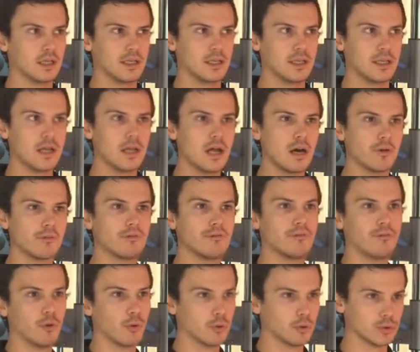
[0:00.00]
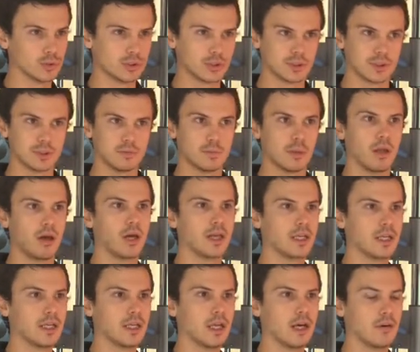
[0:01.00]
enough force, just
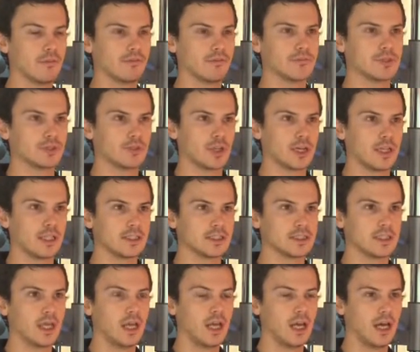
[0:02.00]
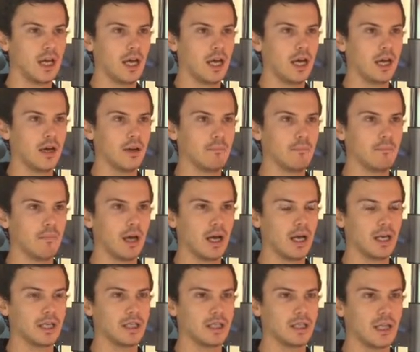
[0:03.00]
applying enough stress
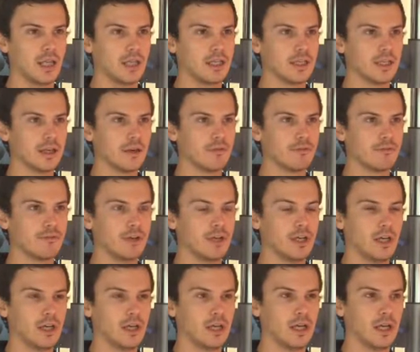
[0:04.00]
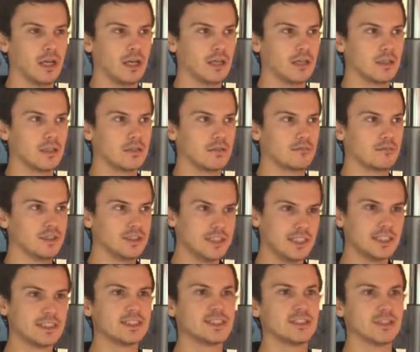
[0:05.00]
and enough
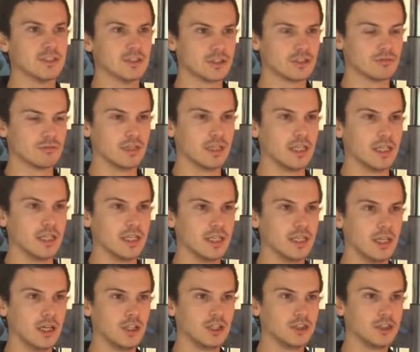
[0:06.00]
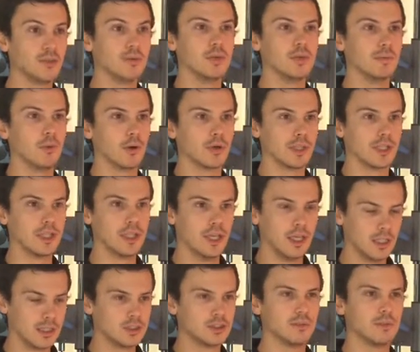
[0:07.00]
resistance really to your body
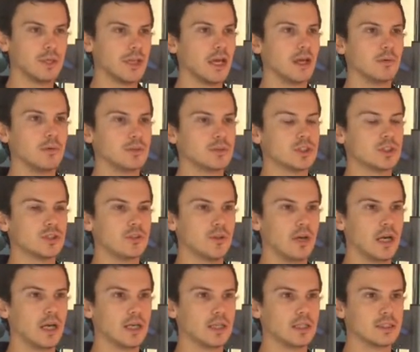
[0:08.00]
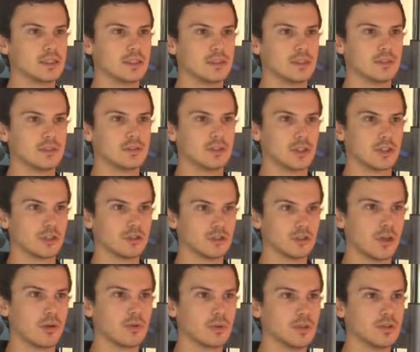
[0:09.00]
to be able to
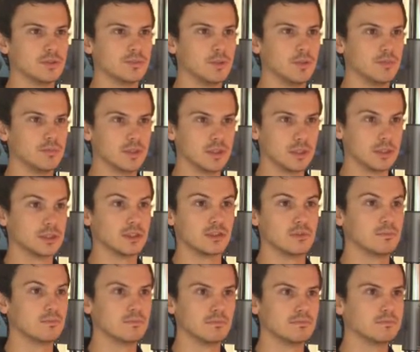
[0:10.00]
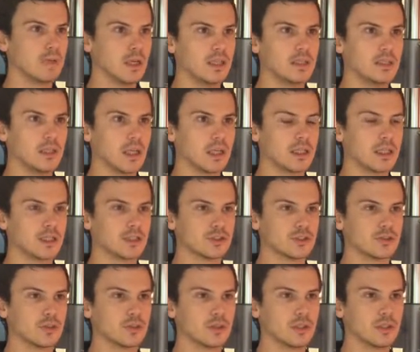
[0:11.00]
control those movements and get
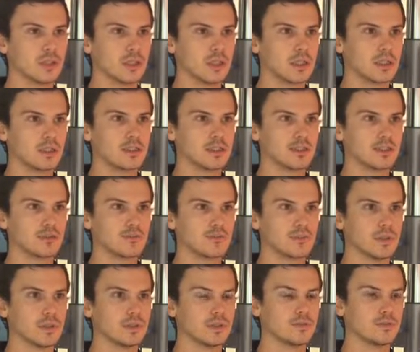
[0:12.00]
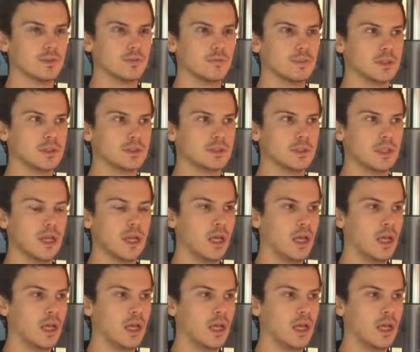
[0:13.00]
strong and conditioned for those movements.